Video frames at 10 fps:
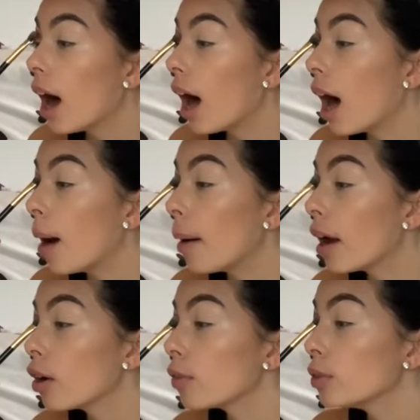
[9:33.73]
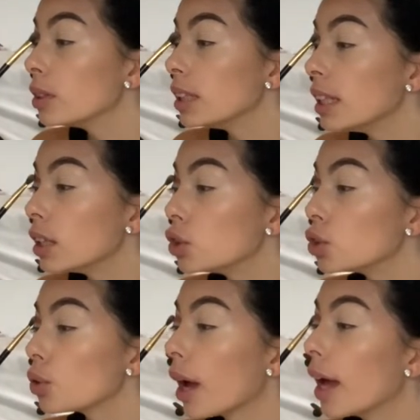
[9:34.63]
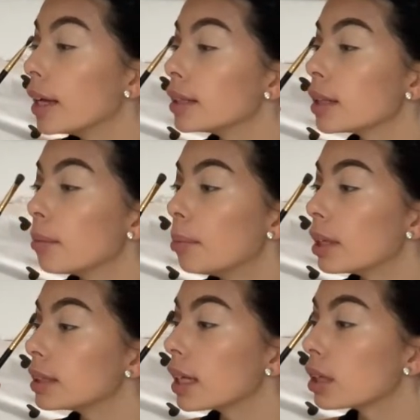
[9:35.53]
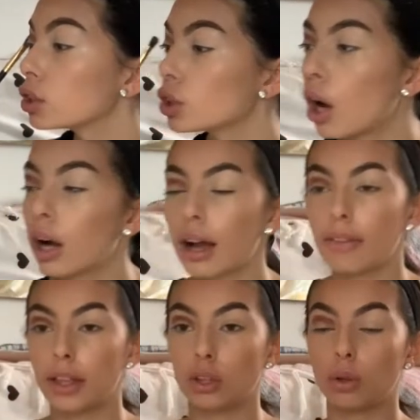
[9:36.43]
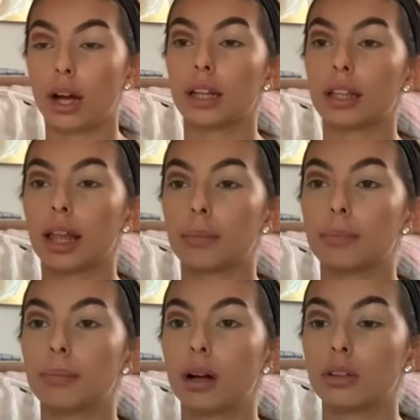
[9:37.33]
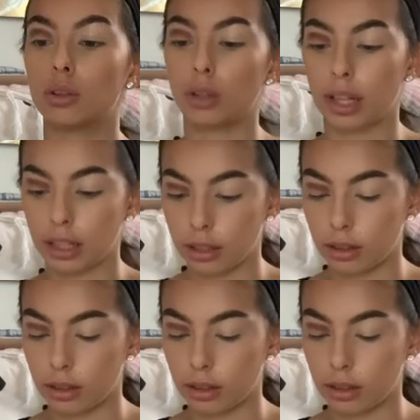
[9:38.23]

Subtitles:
I don't know if you've seen the trend, but it's like a song and then you kind of like, you go like,